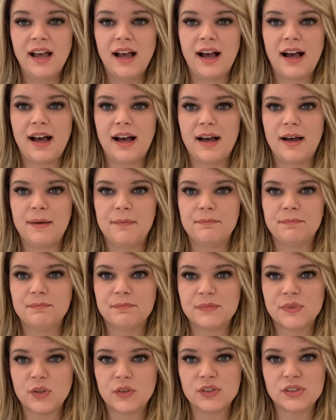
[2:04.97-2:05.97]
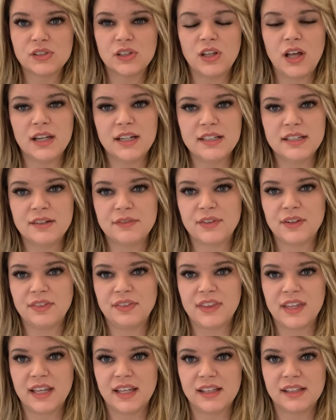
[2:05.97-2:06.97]
So there's a lot of different
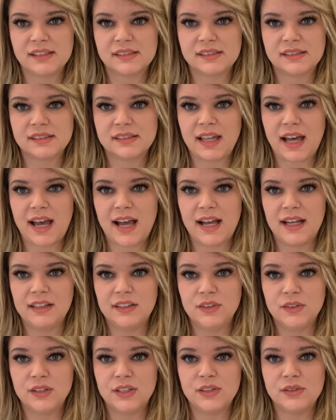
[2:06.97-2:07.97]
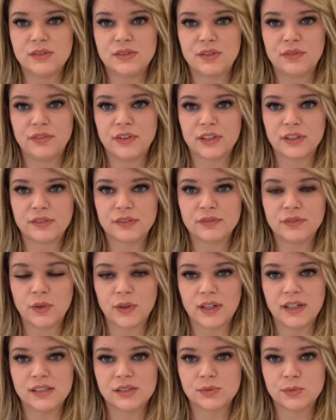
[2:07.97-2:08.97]
things that you can use the footer
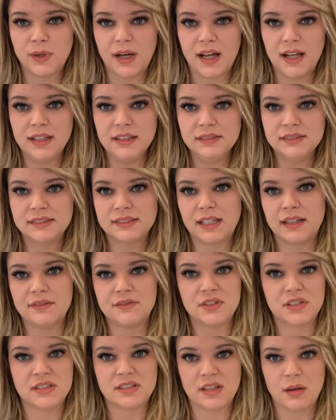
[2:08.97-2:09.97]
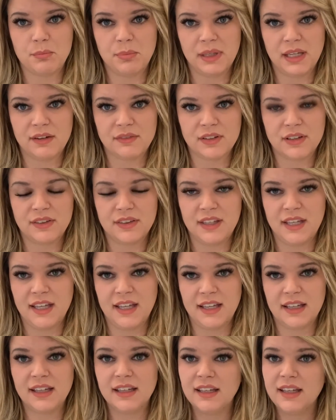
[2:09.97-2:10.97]
for as well, instead of just dumping
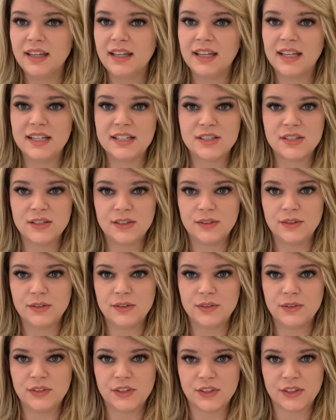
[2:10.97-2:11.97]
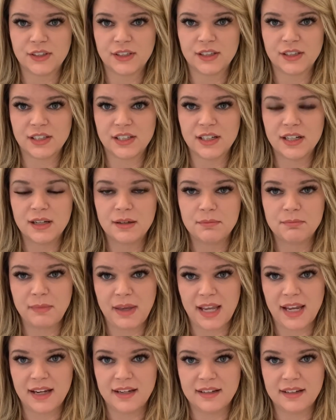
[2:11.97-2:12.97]
everything into your
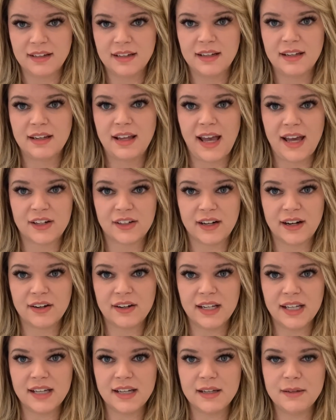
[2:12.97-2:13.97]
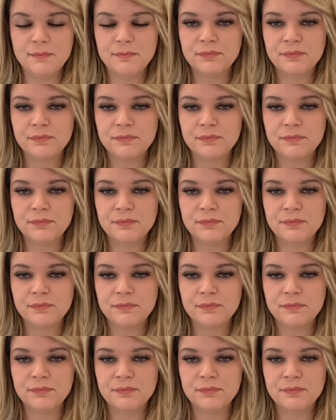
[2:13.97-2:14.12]
main header area.